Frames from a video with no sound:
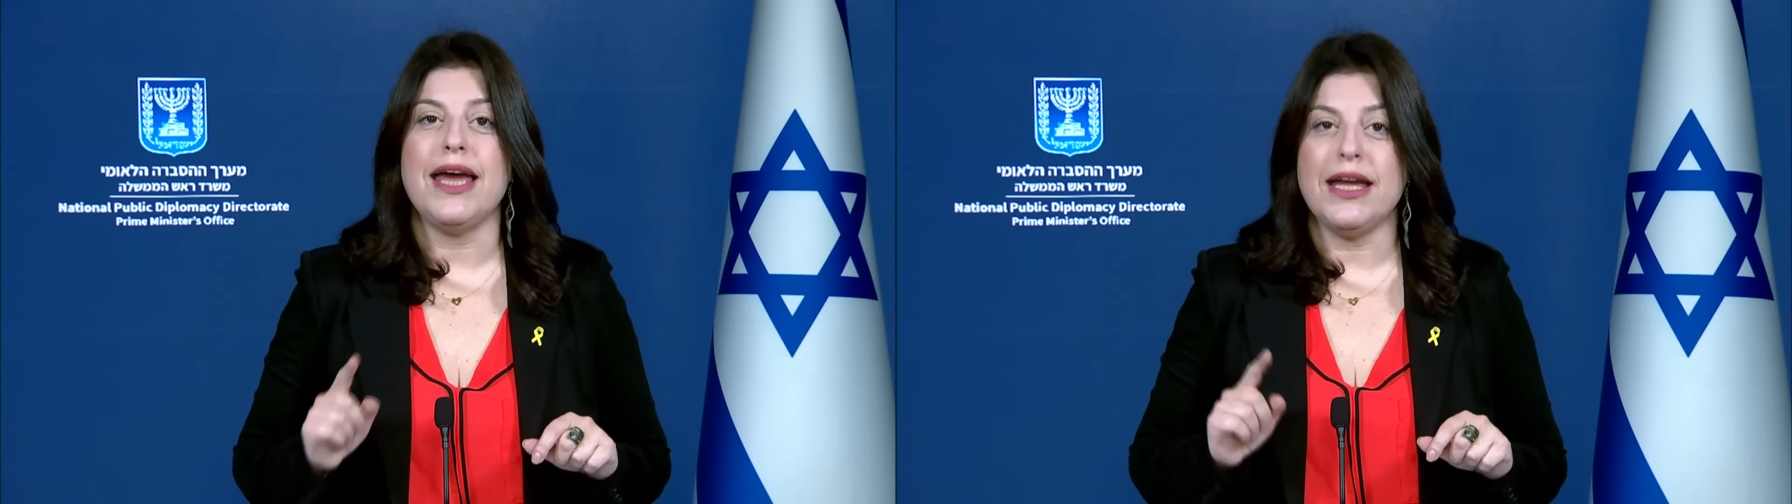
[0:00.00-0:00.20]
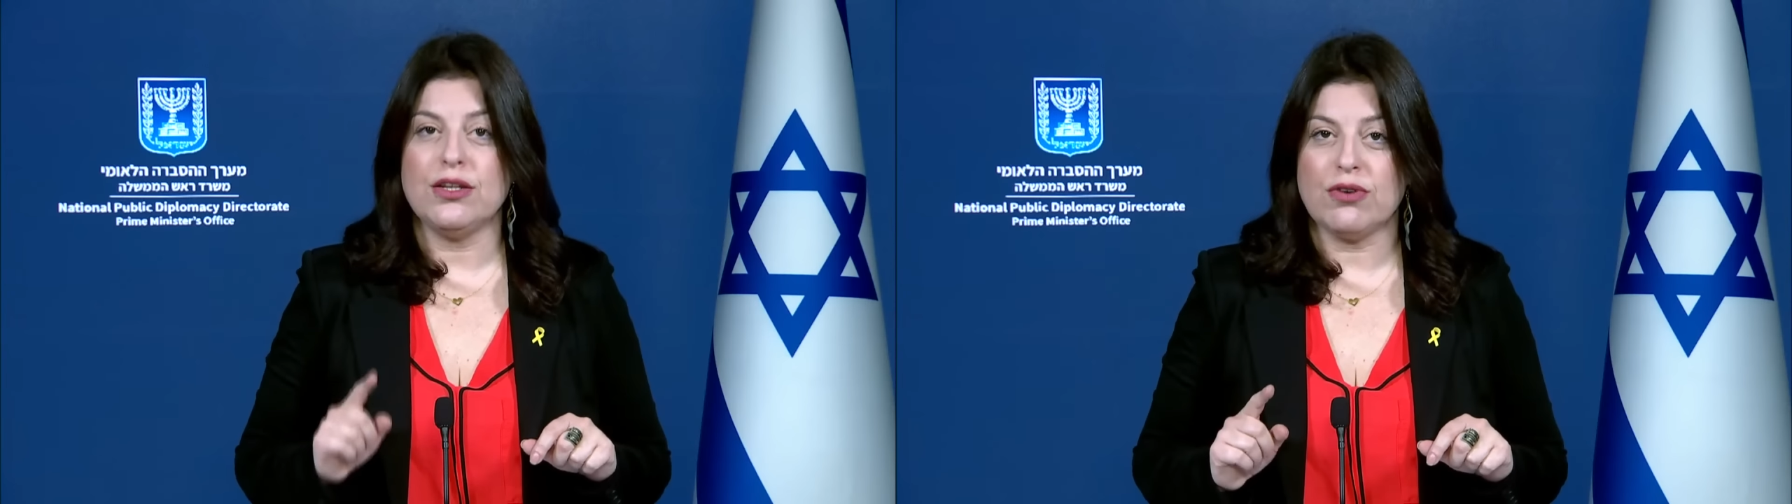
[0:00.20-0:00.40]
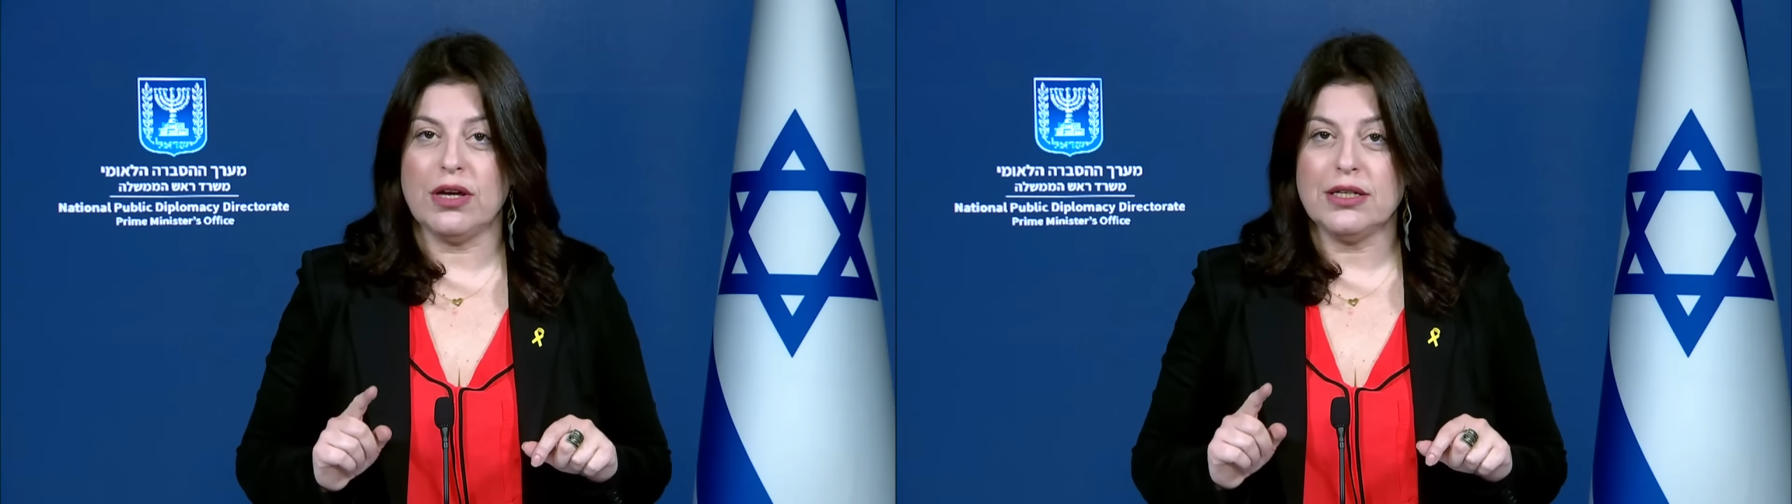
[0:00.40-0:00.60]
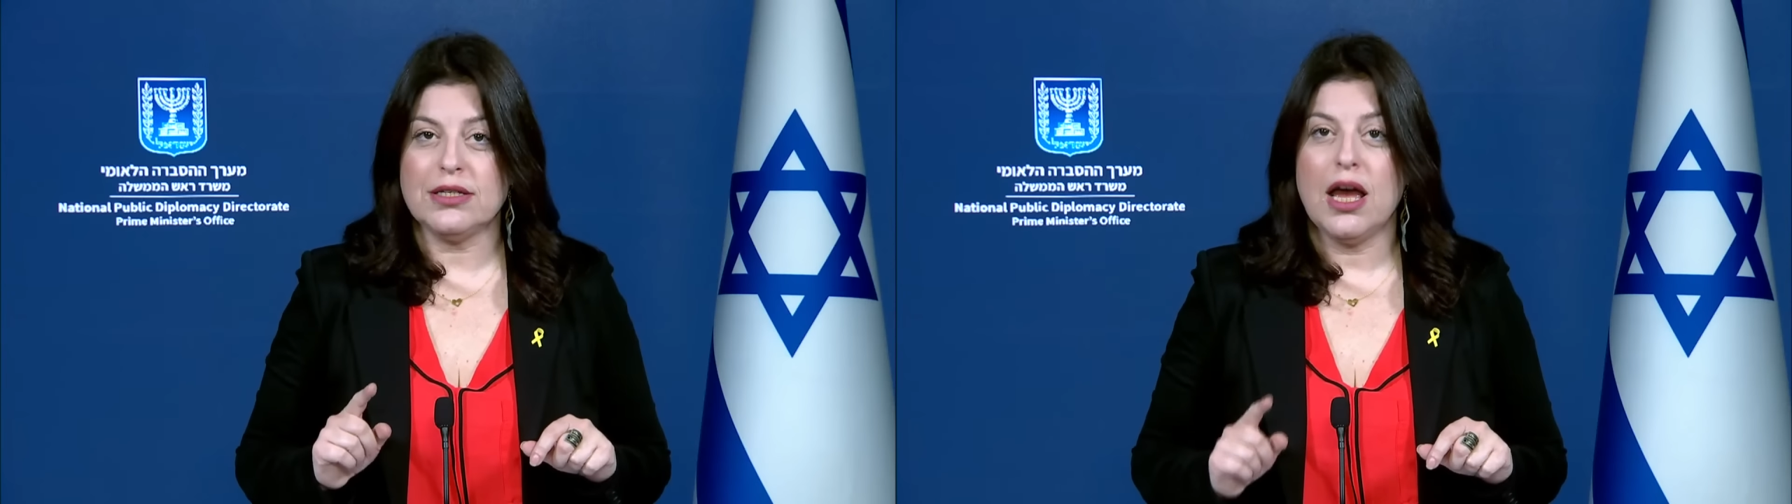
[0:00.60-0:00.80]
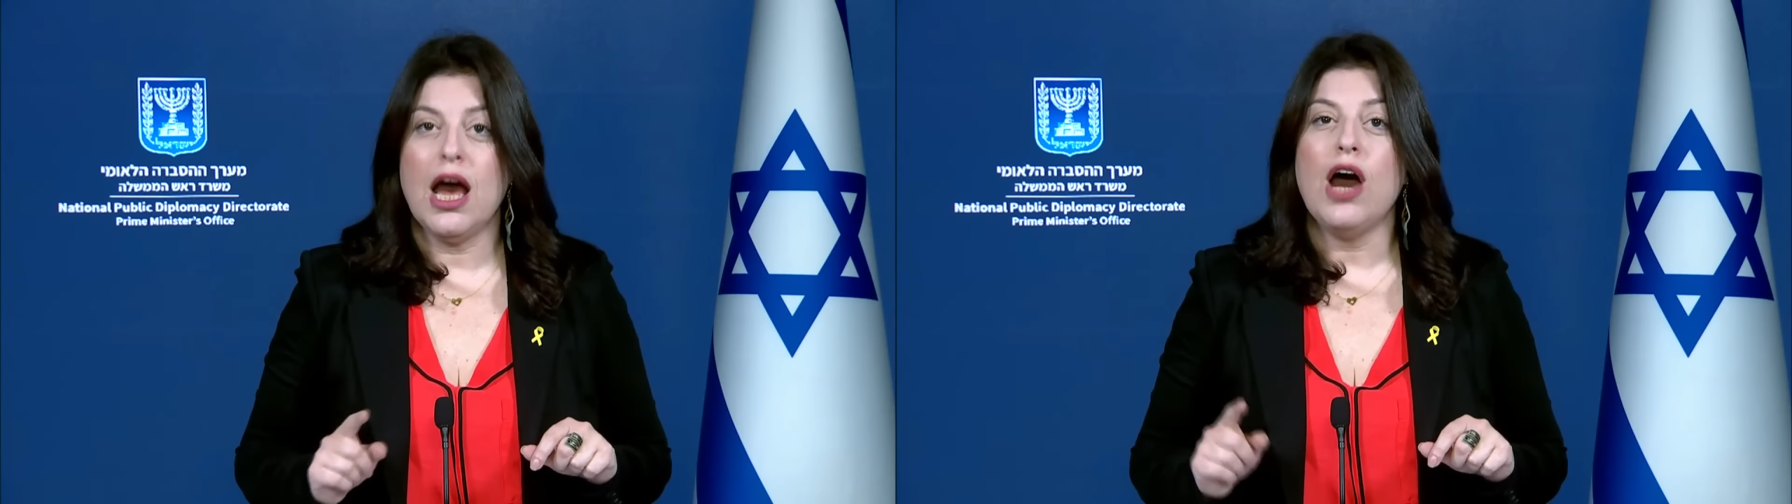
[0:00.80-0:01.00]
aid trucks